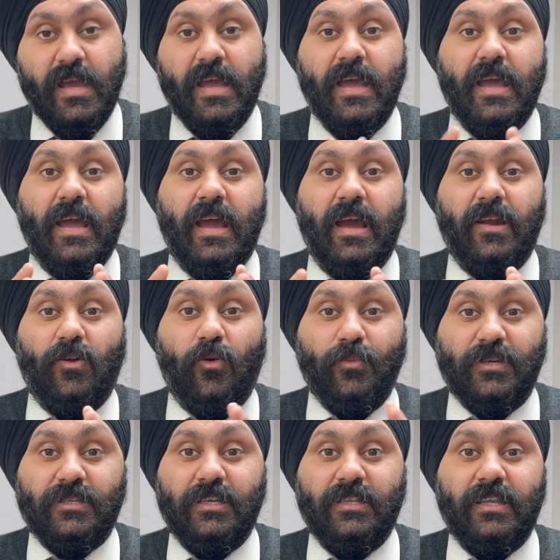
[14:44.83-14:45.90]
And
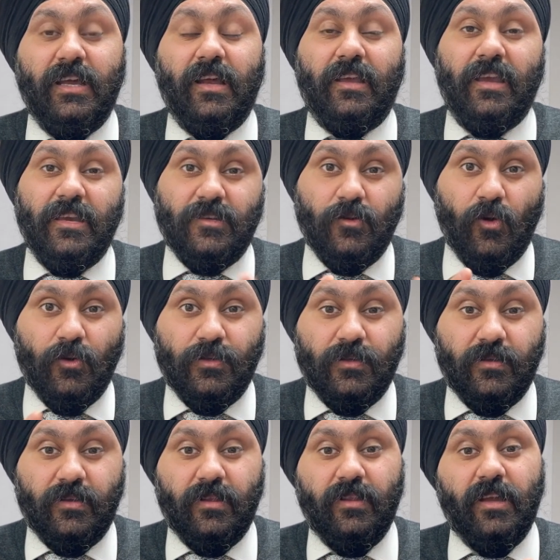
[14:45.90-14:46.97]
obviously there are case laws,
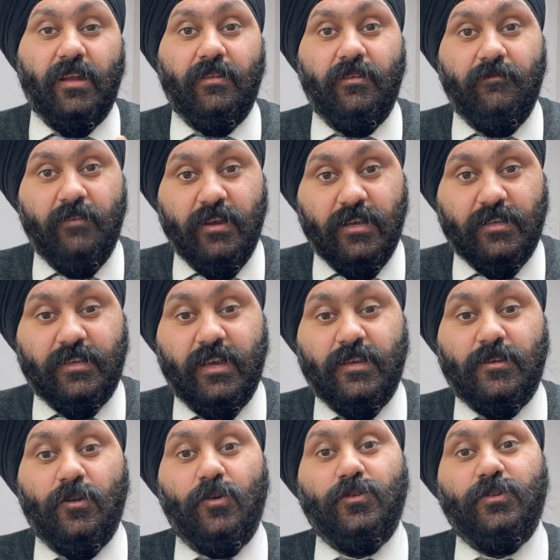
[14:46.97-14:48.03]
there are various
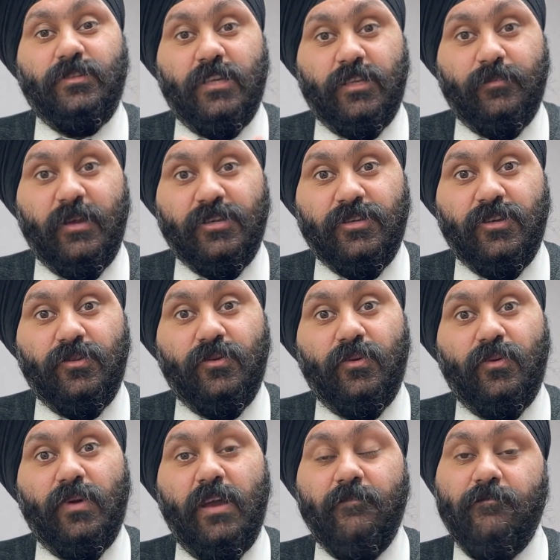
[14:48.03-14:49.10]
case laws on suspension.
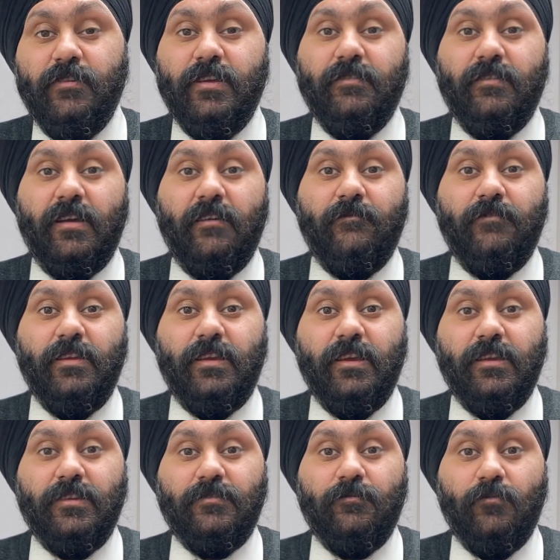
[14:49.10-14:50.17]
So every
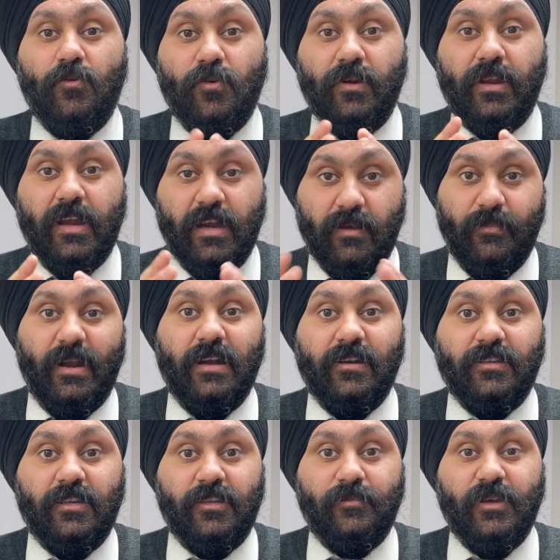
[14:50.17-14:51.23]
case won't get a penalty
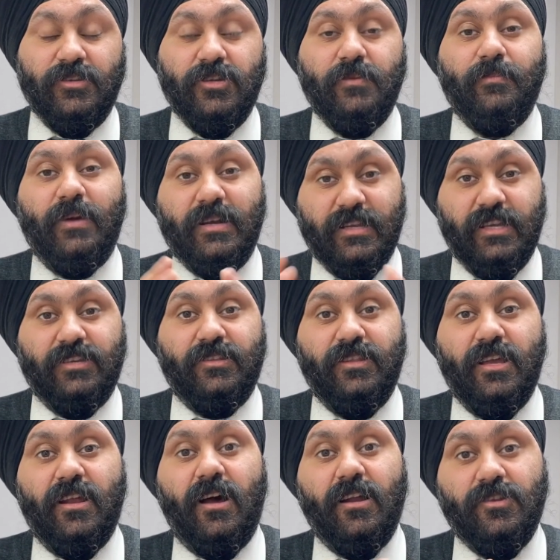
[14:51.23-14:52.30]
suspension, but yes,
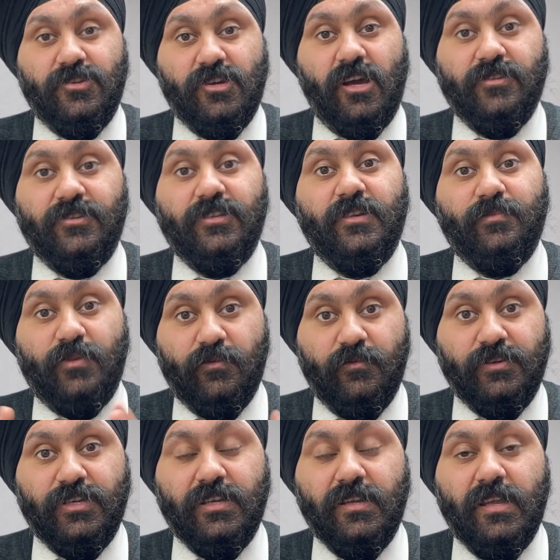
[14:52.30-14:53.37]
there are chances in
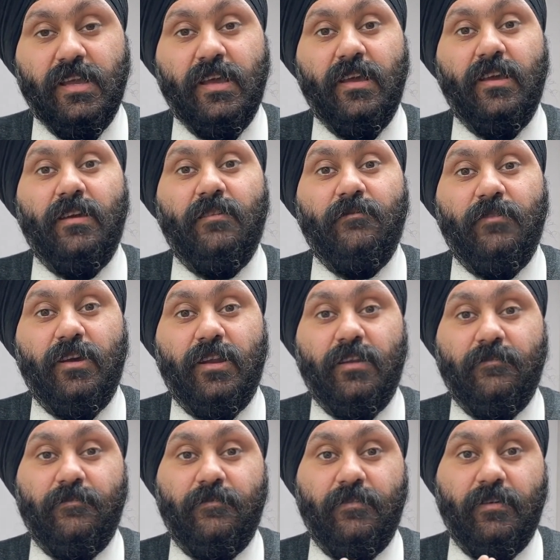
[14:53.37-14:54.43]
provision where
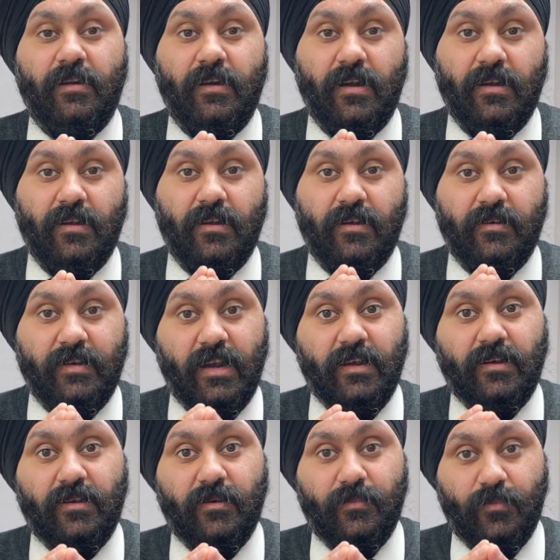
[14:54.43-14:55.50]
if
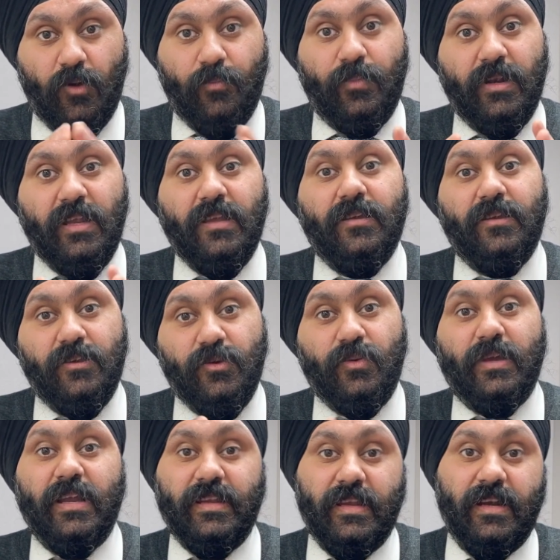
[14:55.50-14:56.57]
dealt properly, you
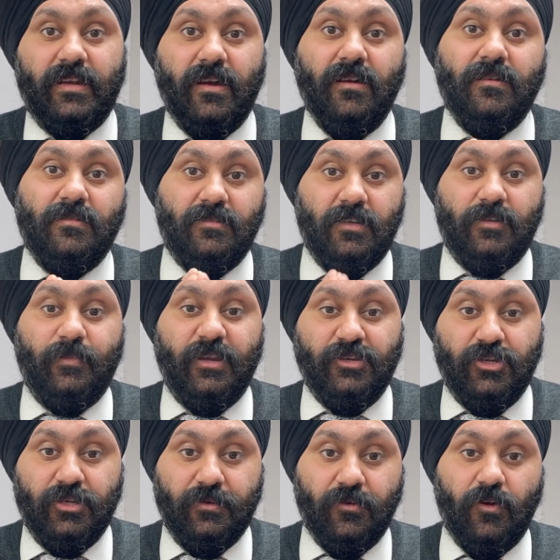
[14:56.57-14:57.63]
can get a
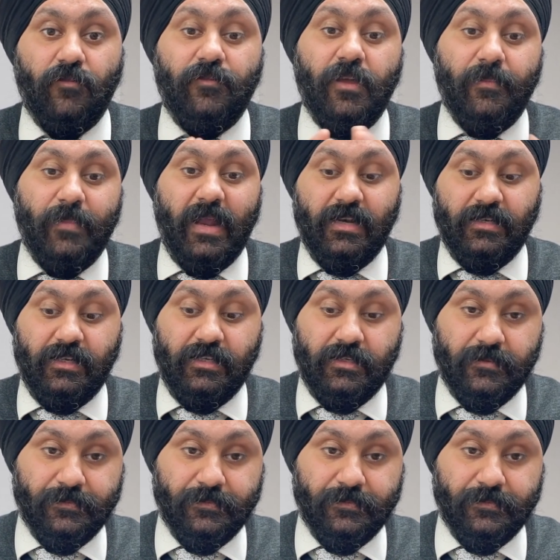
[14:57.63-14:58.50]
suspension of the penalties.